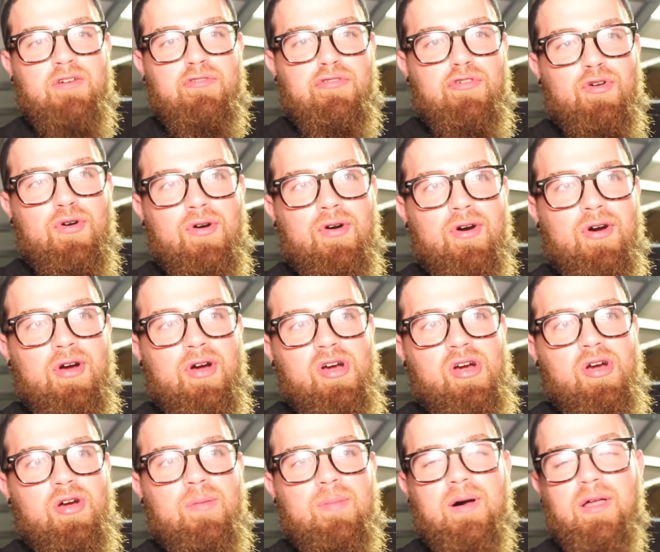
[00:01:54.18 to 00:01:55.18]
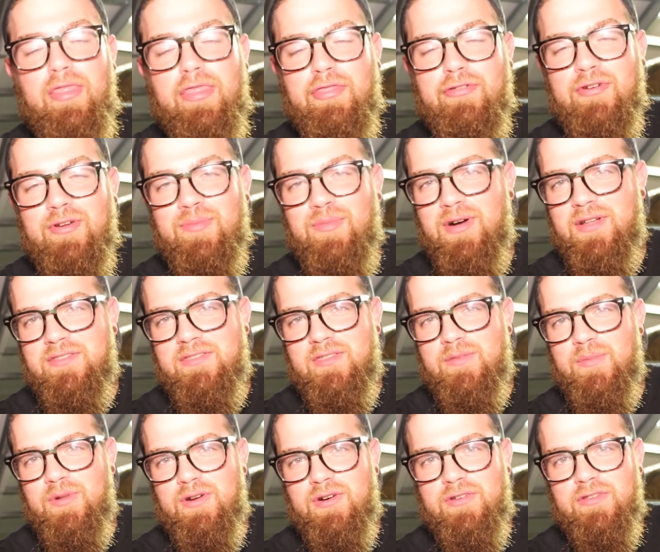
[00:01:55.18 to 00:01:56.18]
for about 3 months in
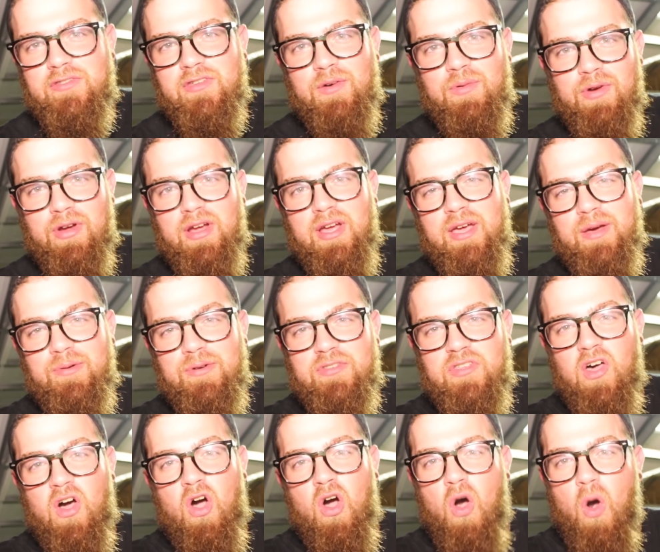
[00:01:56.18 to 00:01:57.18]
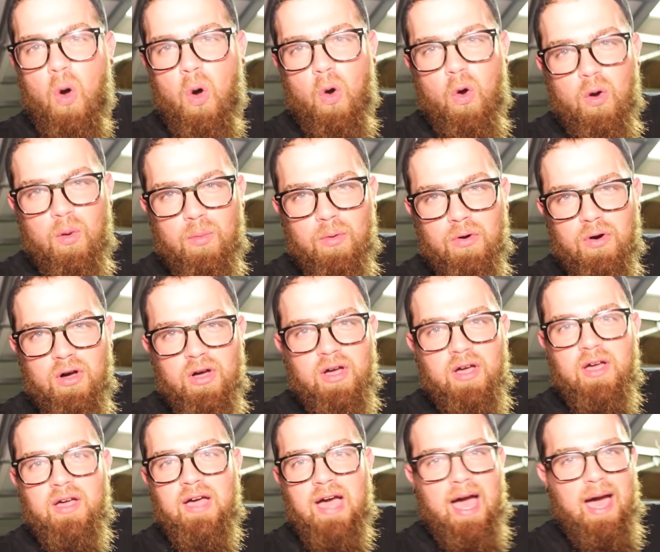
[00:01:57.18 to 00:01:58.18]
the middle of summer. It was horrible.
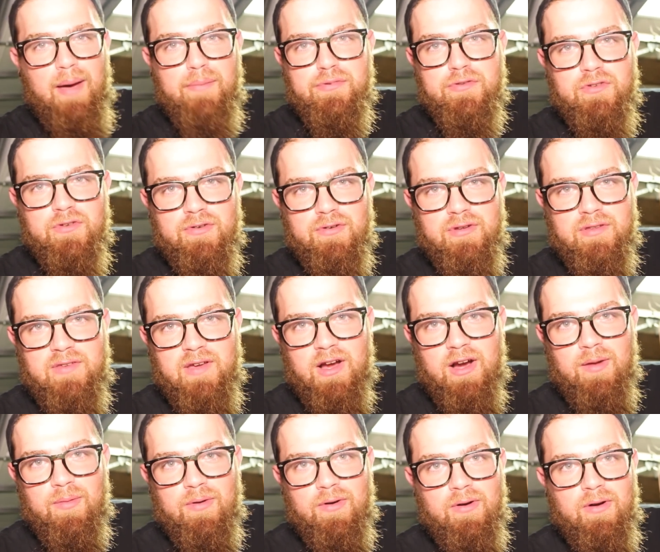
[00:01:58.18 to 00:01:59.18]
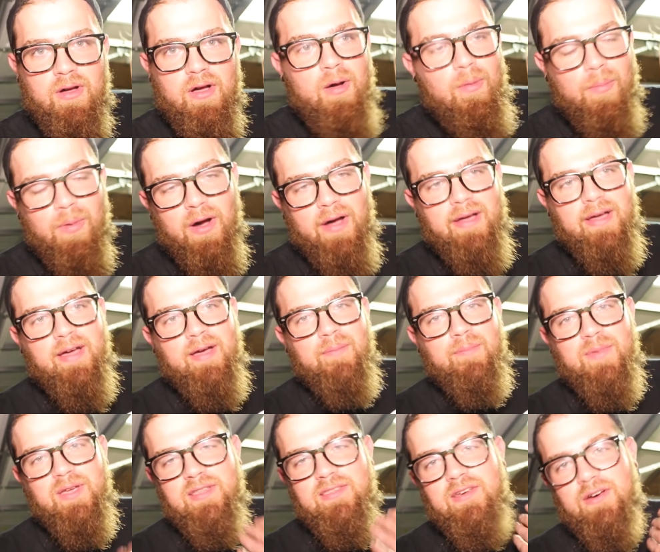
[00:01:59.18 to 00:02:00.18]
Absolutely terrible. But
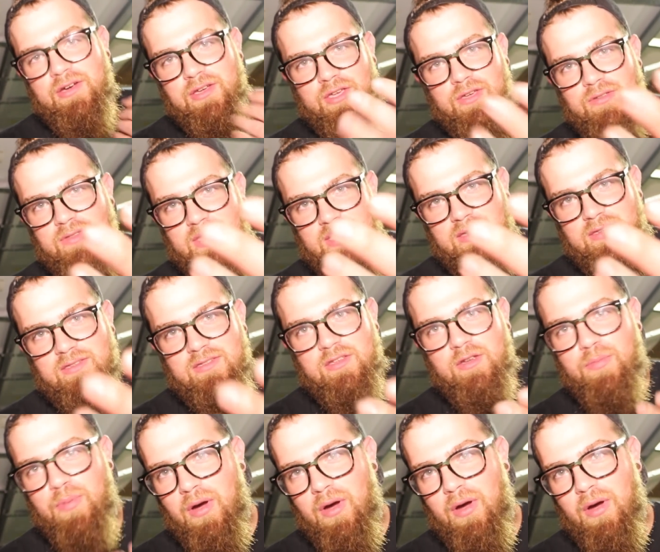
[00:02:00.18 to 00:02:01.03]
me telling you this, you're